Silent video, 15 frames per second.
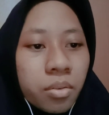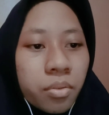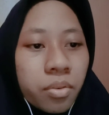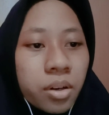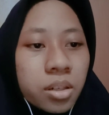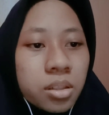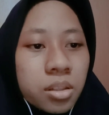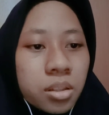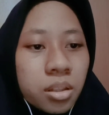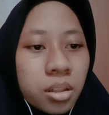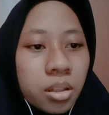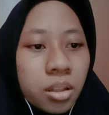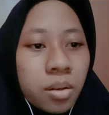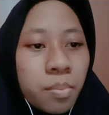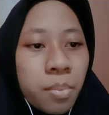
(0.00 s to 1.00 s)
First,
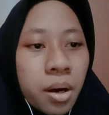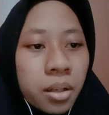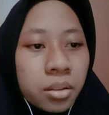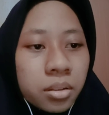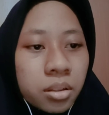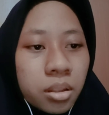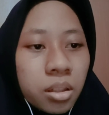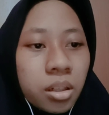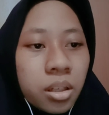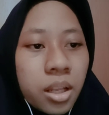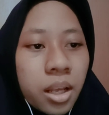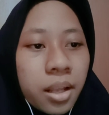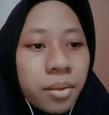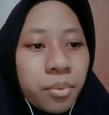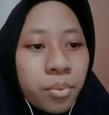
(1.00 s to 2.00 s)
the bottle
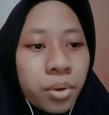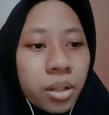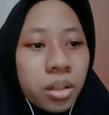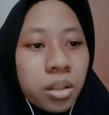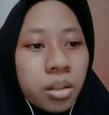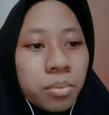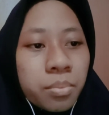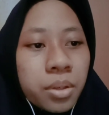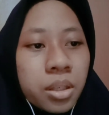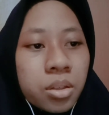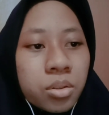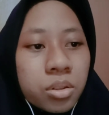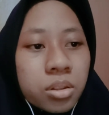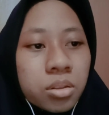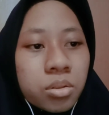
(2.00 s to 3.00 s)
that will be
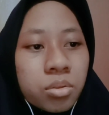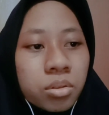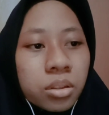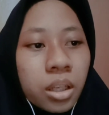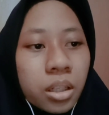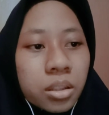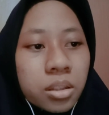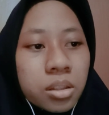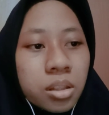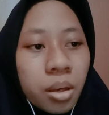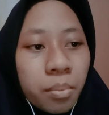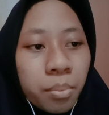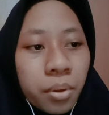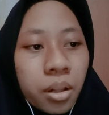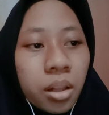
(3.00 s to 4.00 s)
used to take the
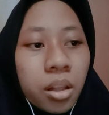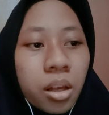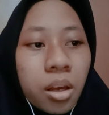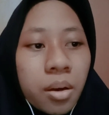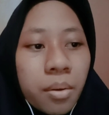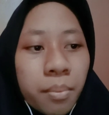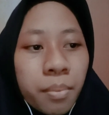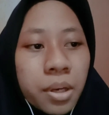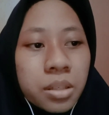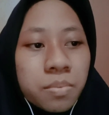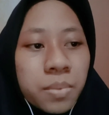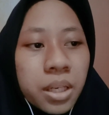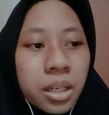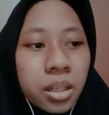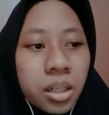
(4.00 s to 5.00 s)
sample
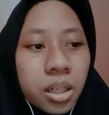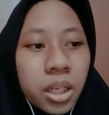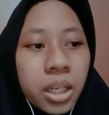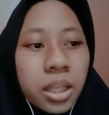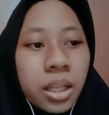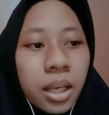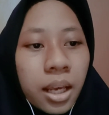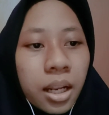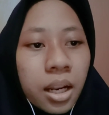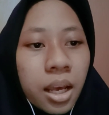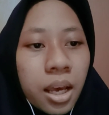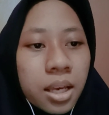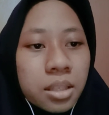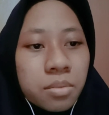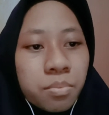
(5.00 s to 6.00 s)
must be clean
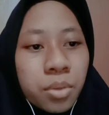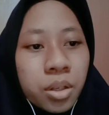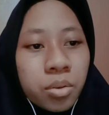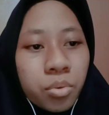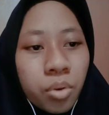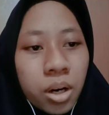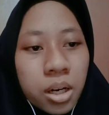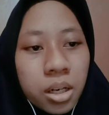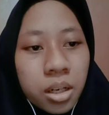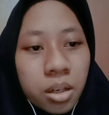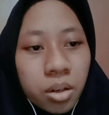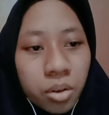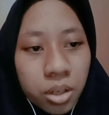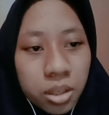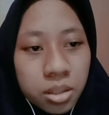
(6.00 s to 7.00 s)
and has been
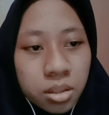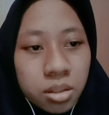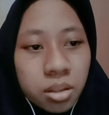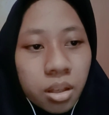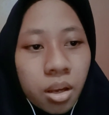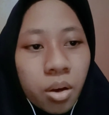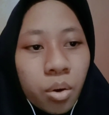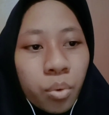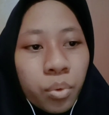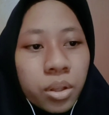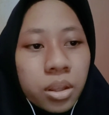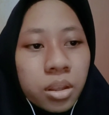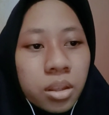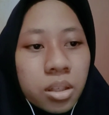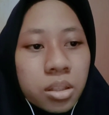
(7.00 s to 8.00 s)
rinsed
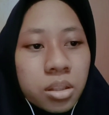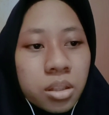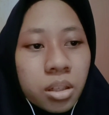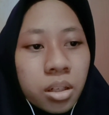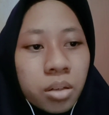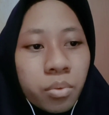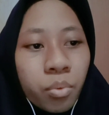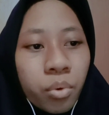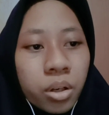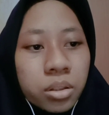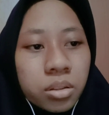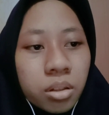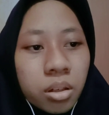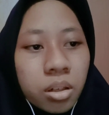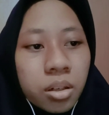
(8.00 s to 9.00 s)
with distilled
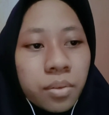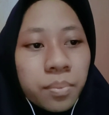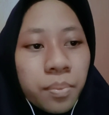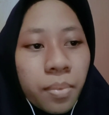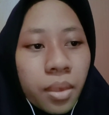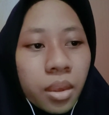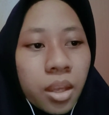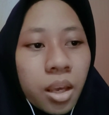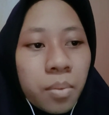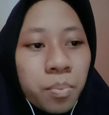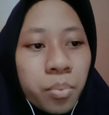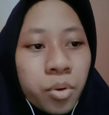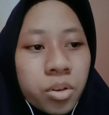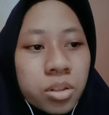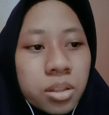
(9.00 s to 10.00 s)
water.
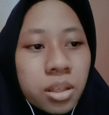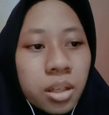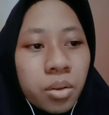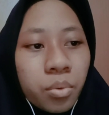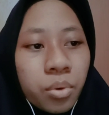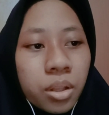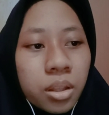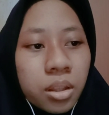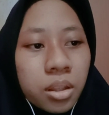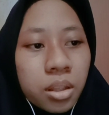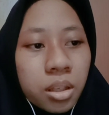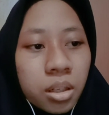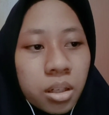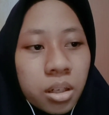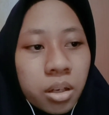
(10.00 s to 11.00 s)
Then proceed with
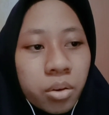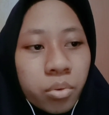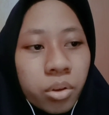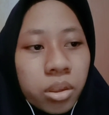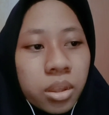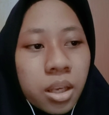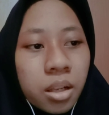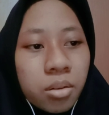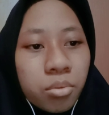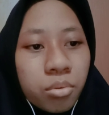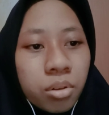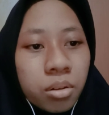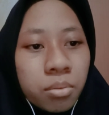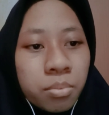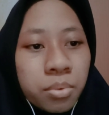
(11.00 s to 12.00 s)
the liquid that
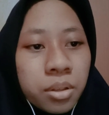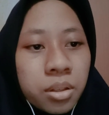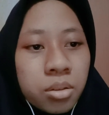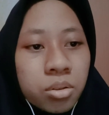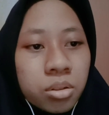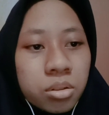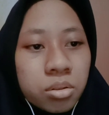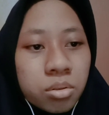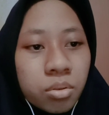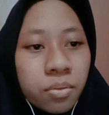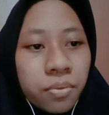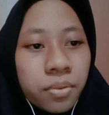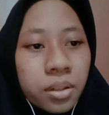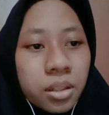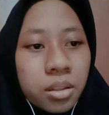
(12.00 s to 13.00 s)
will be used to
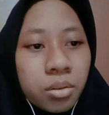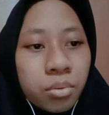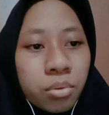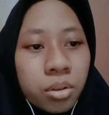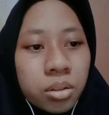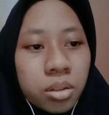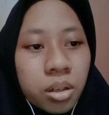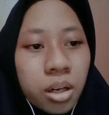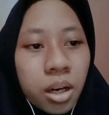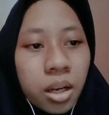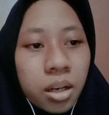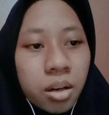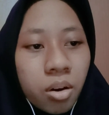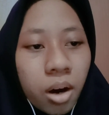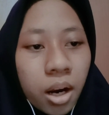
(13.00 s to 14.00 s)
fill the water
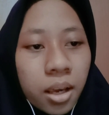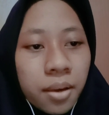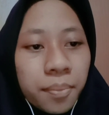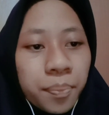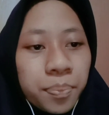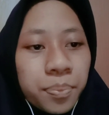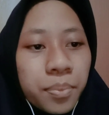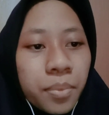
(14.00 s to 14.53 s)
and dry.